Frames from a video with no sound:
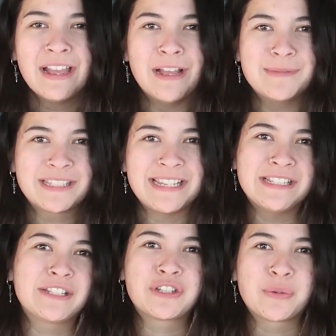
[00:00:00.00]
It's
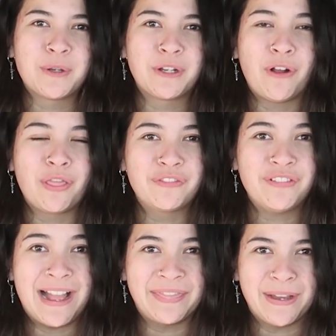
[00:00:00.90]
easier to work on the
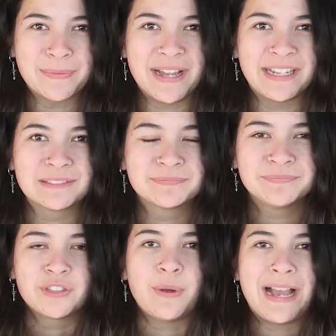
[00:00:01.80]
van that way.
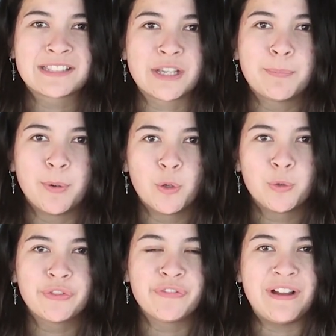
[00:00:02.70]
So as I
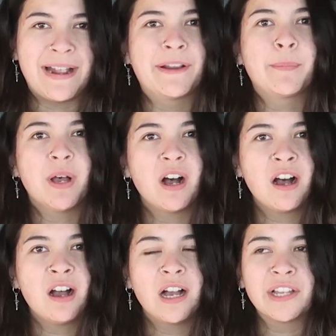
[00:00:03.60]
pulled the van
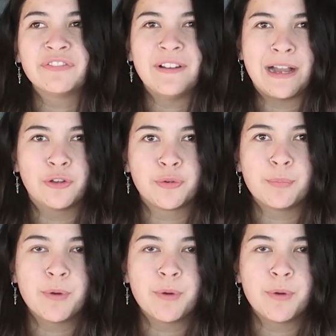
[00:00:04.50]
apart, I found